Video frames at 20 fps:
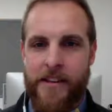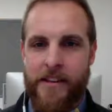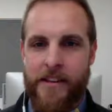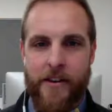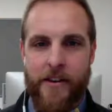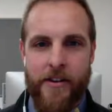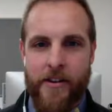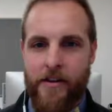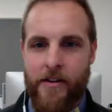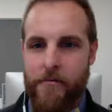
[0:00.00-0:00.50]

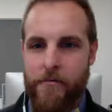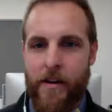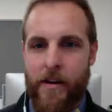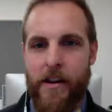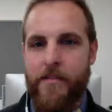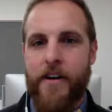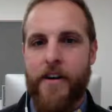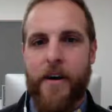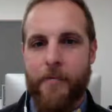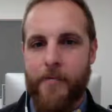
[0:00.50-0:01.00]
You might
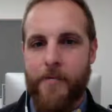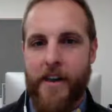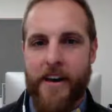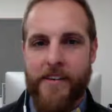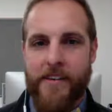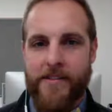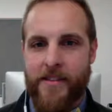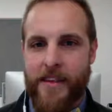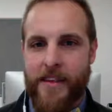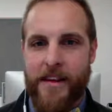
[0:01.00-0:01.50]
have helped
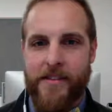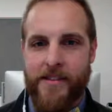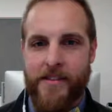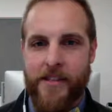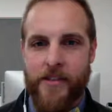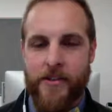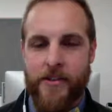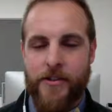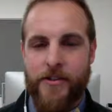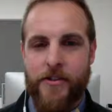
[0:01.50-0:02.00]
that
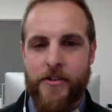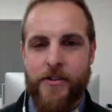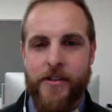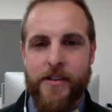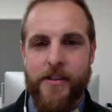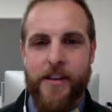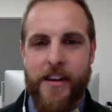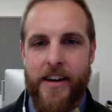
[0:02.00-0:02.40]
teacher or student.